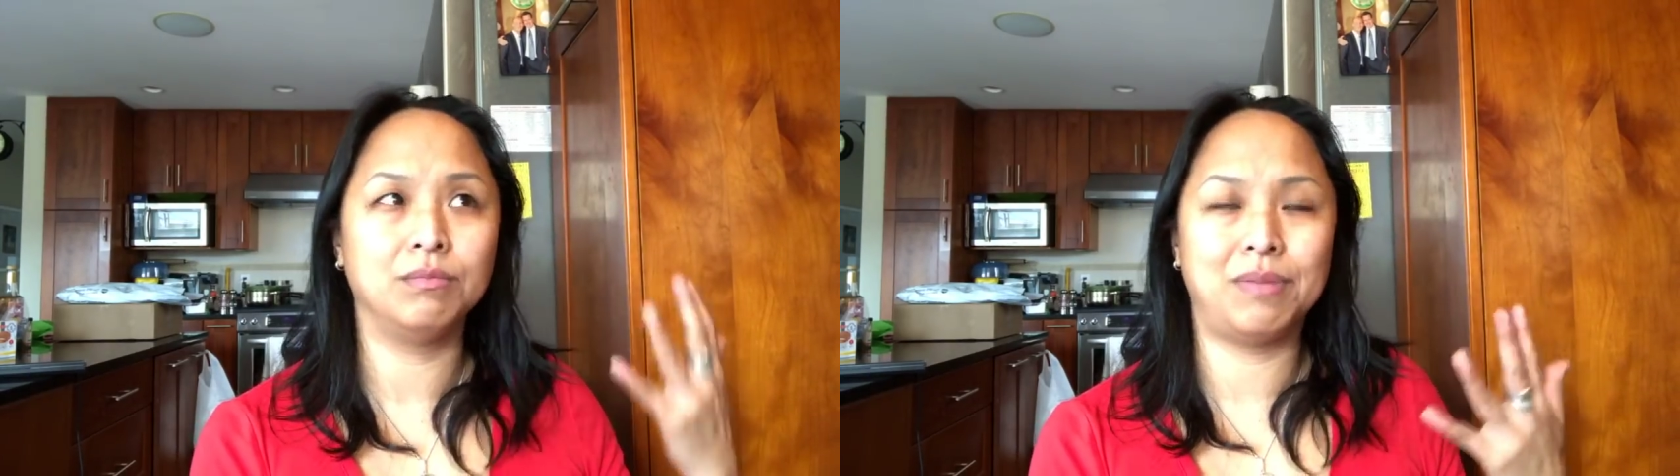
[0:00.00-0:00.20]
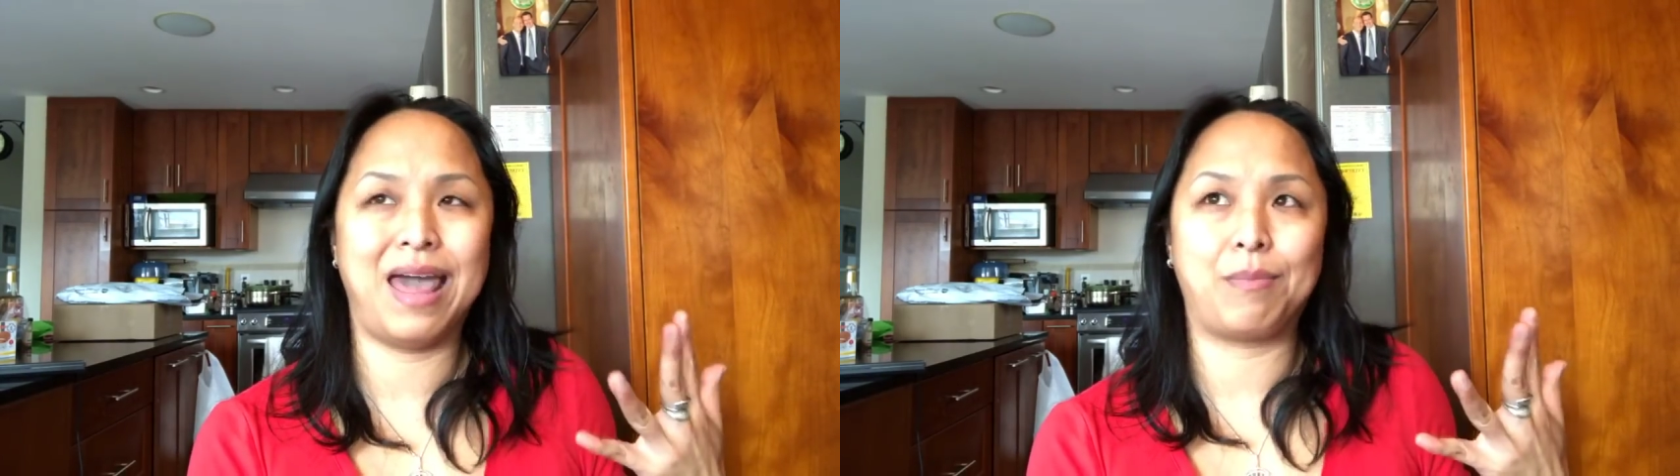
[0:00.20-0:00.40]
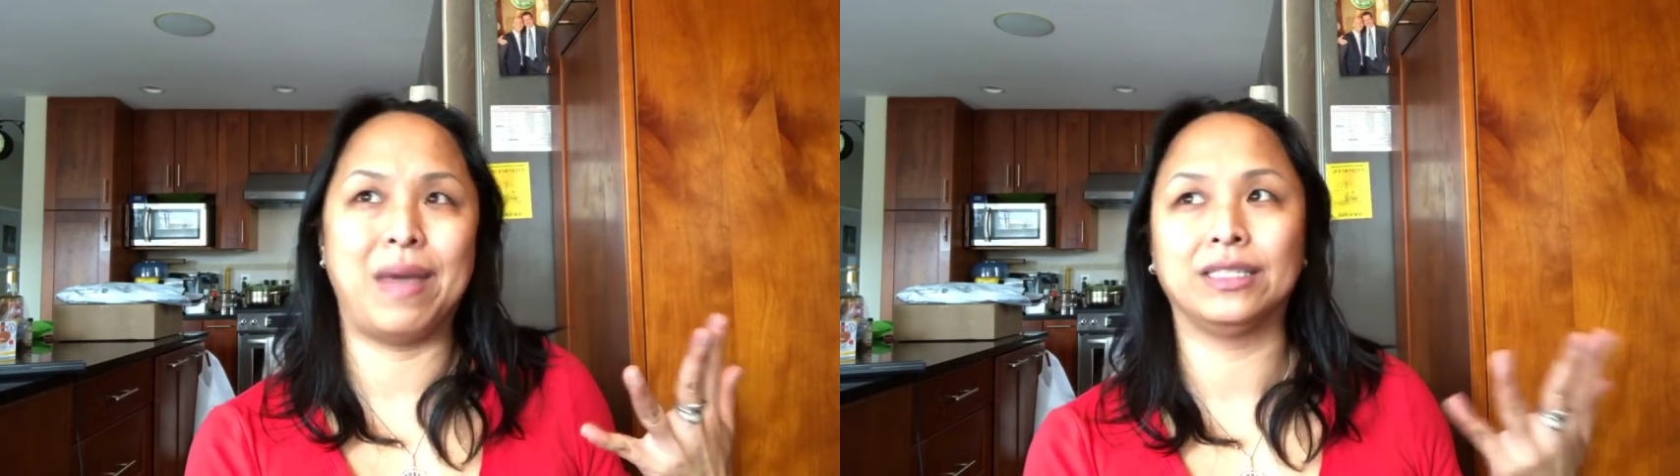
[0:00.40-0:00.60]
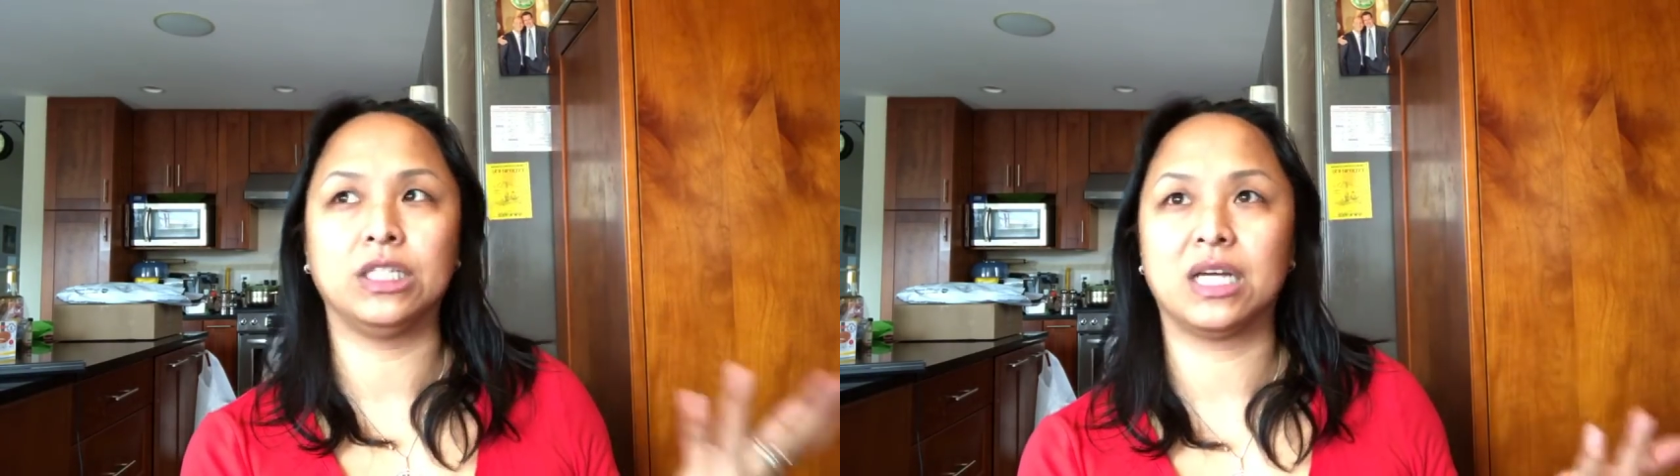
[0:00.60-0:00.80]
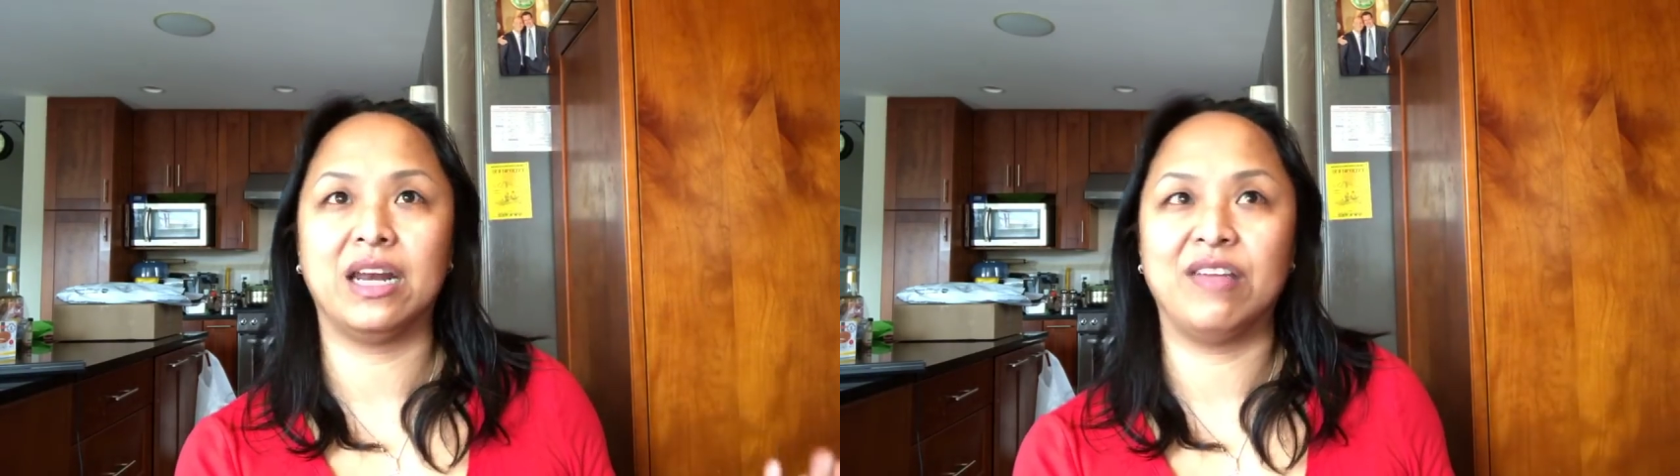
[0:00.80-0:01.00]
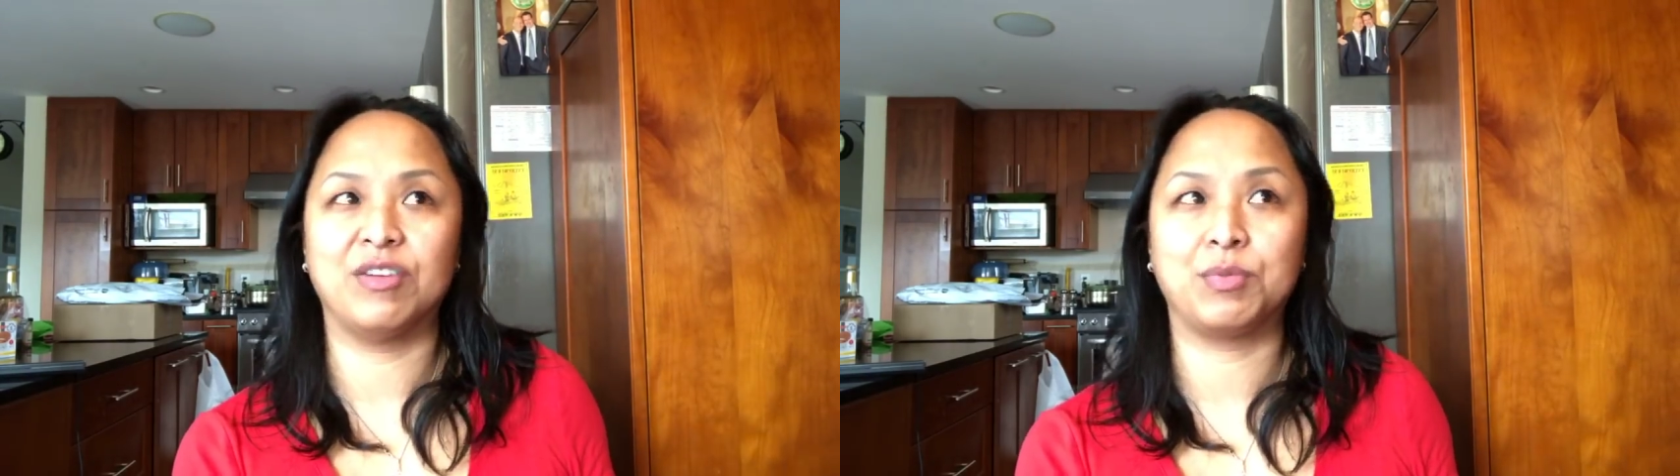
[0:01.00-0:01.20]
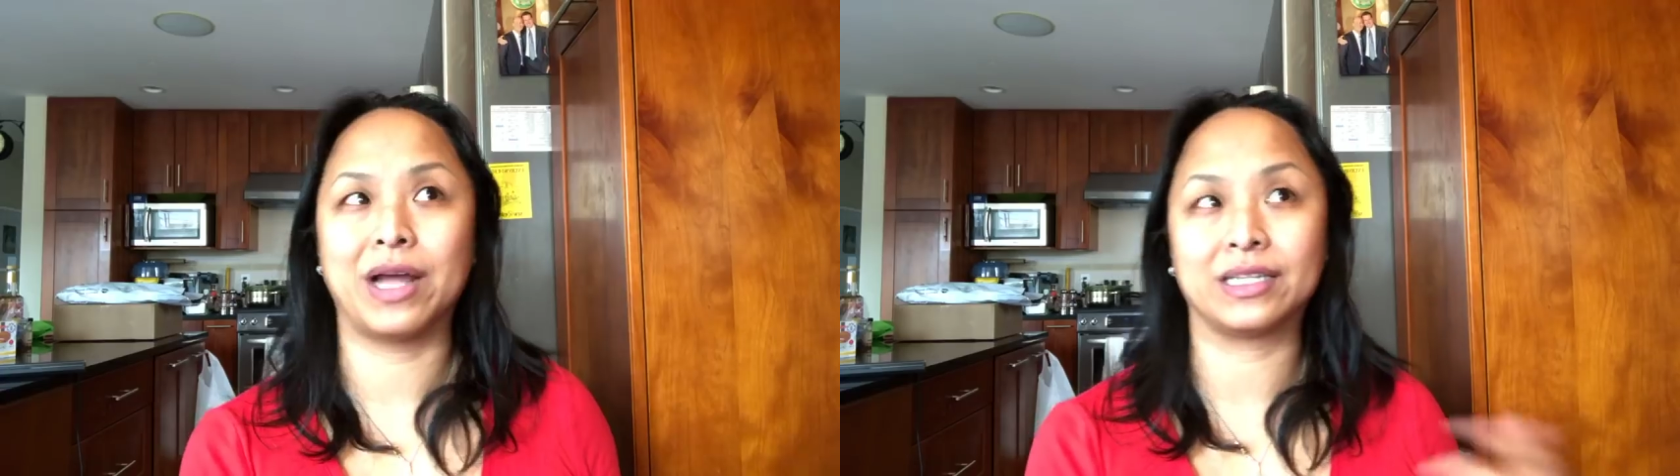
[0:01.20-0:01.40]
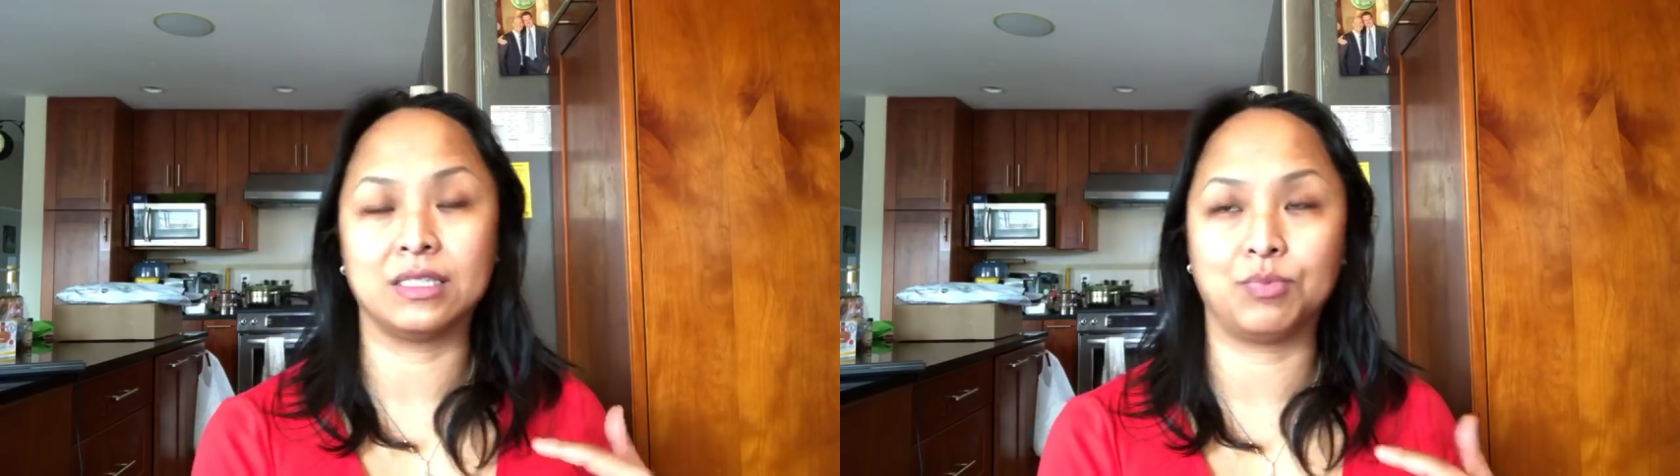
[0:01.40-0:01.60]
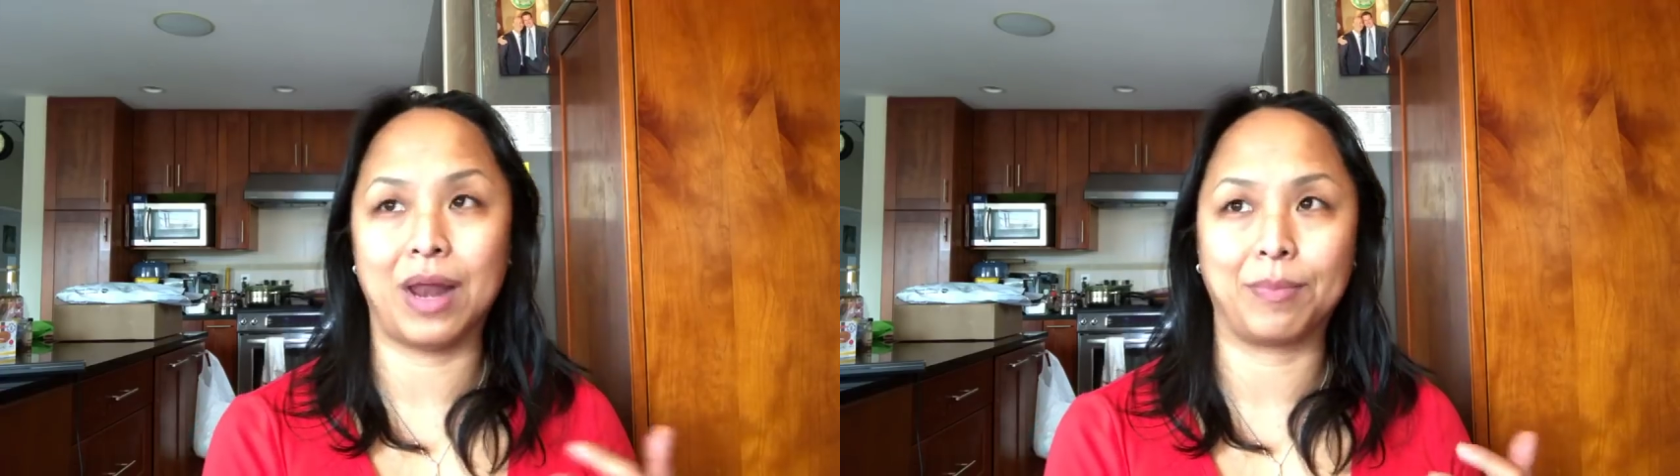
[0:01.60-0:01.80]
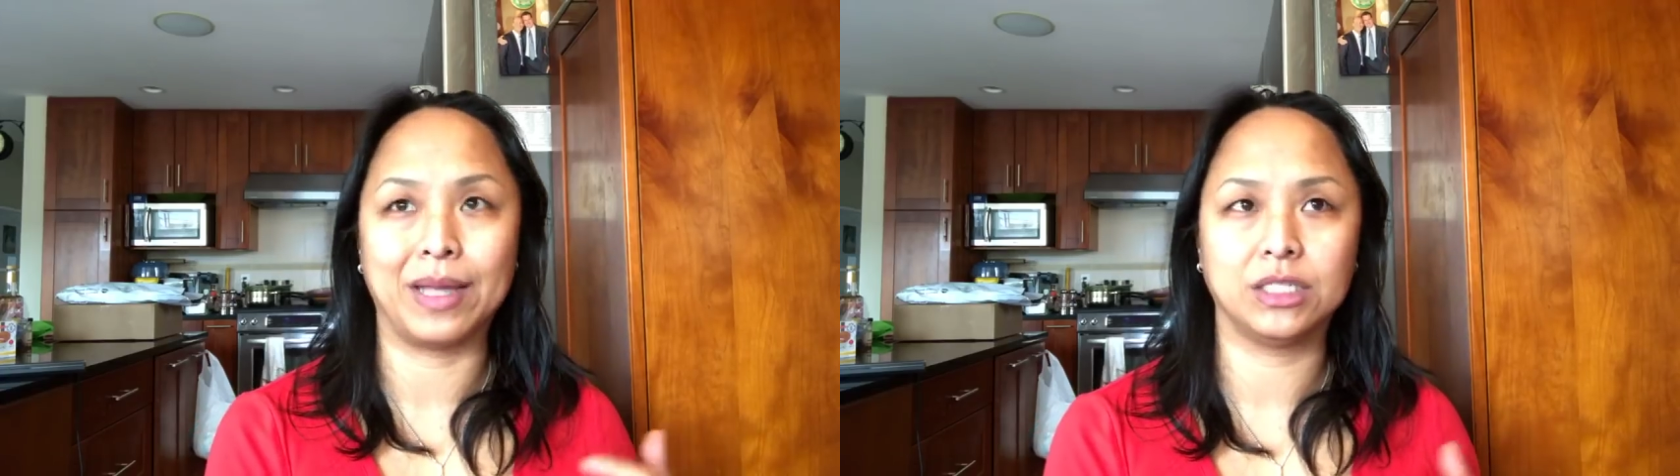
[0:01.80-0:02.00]
black magic, I never practiced
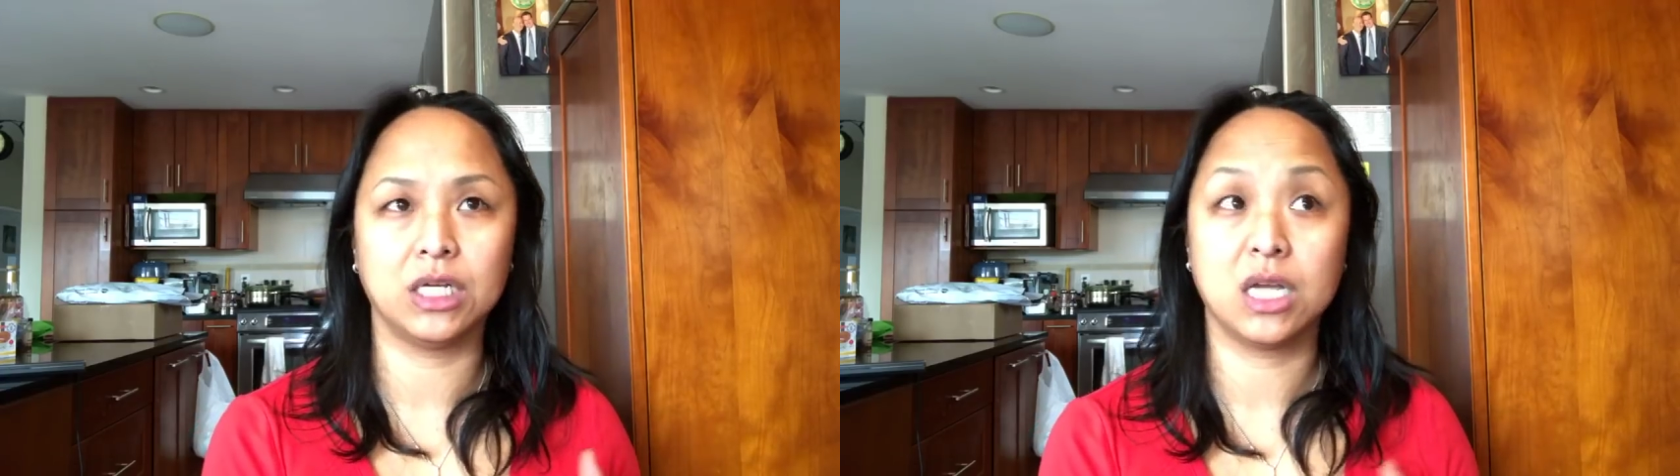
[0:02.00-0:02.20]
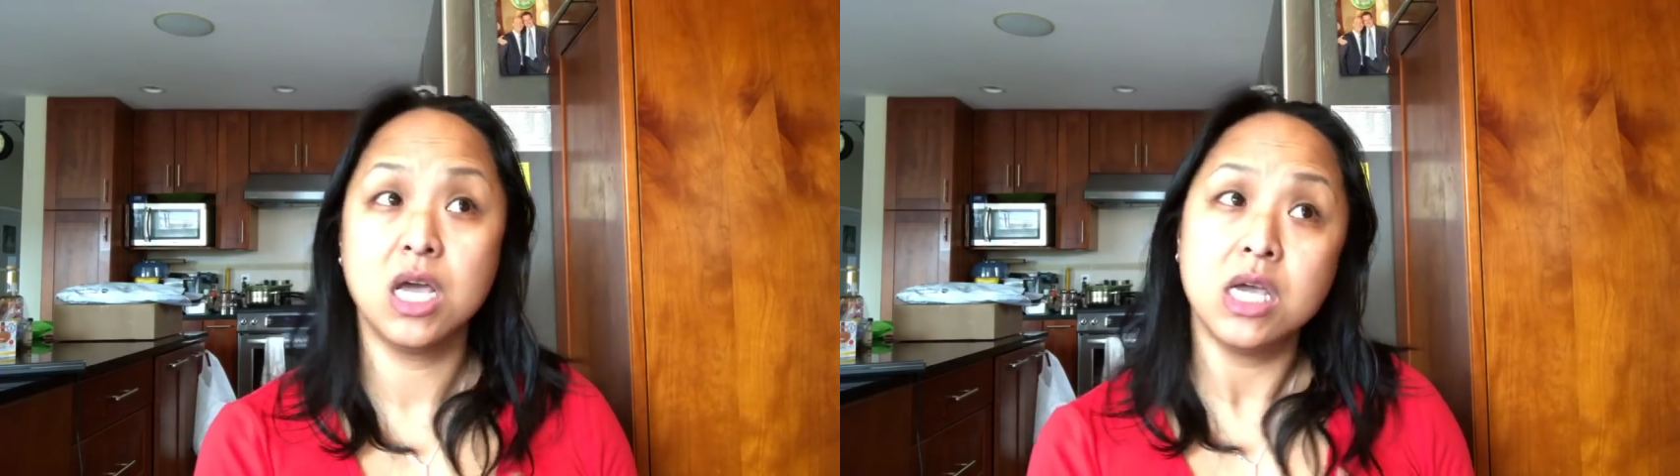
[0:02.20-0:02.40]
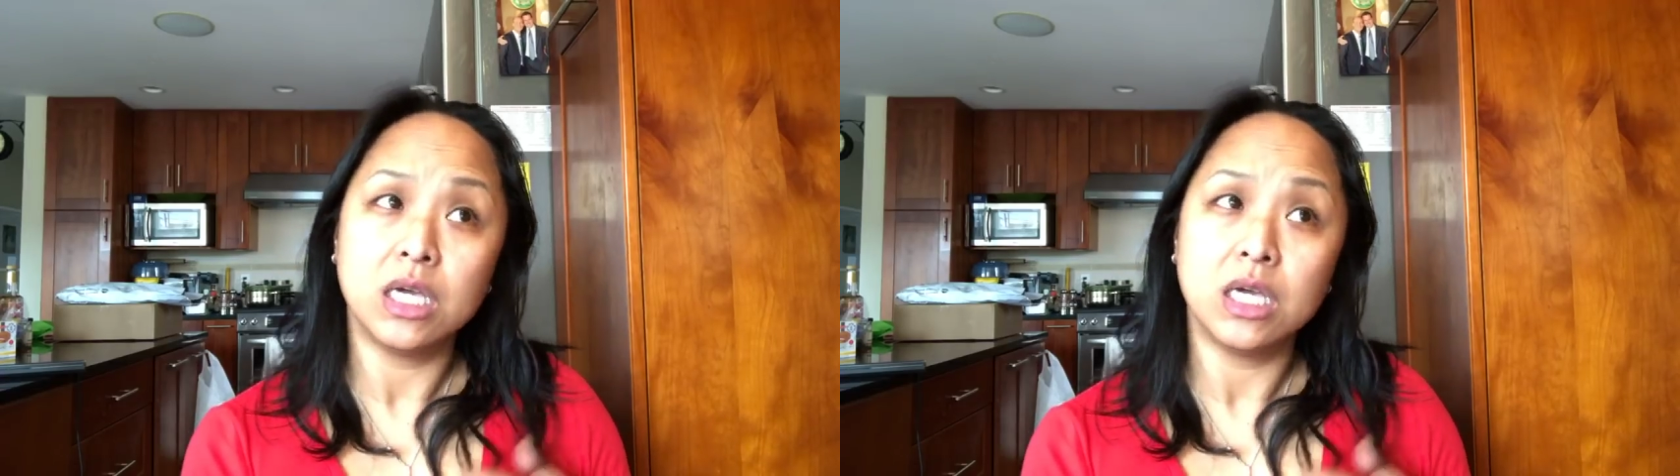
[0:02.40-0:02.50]
black magic.